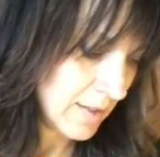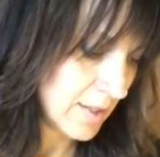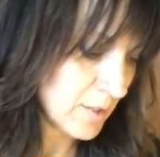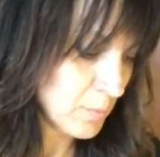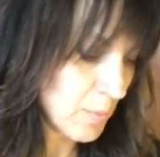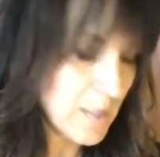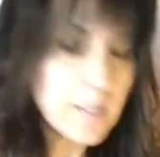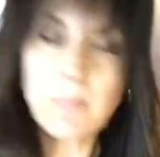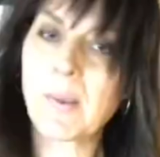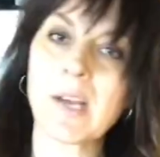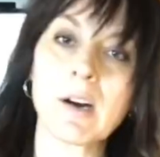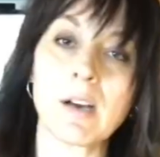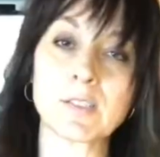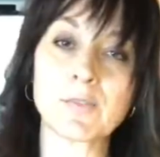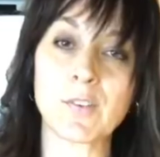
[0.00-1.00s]
this recipe
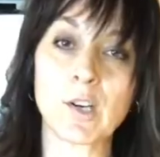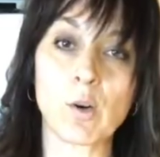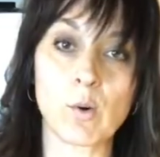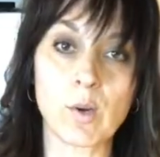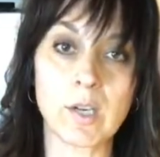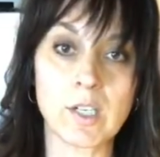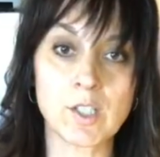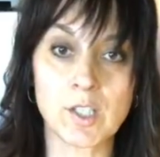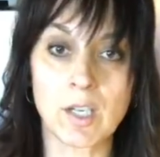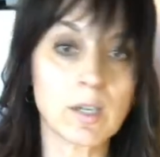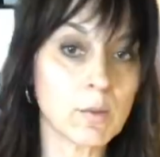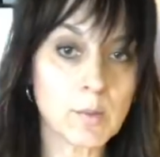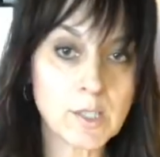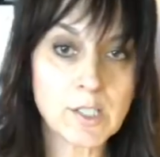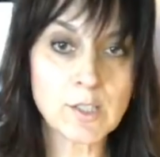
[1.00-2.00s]
calls for coconut
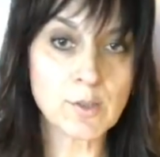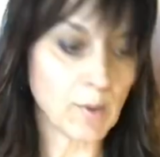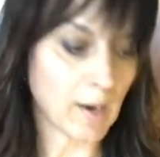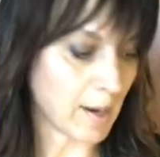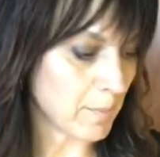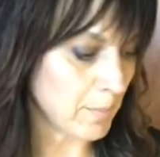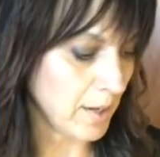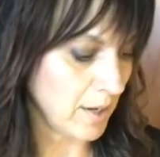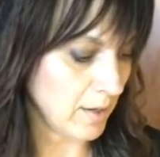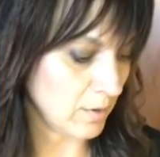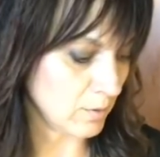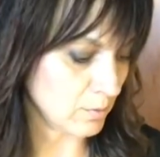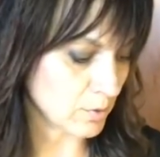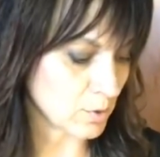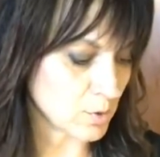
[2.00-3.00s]
sugar, which is great, but I
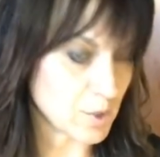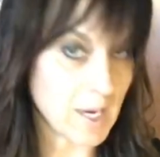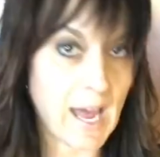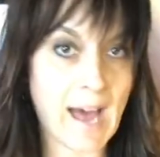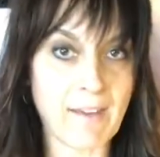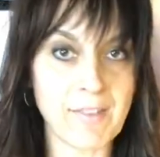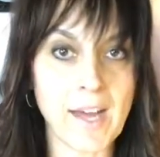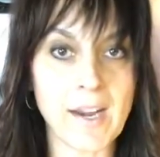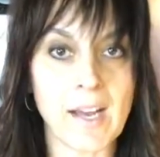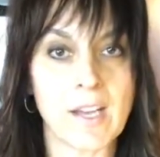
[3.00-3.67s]
don't usually have that.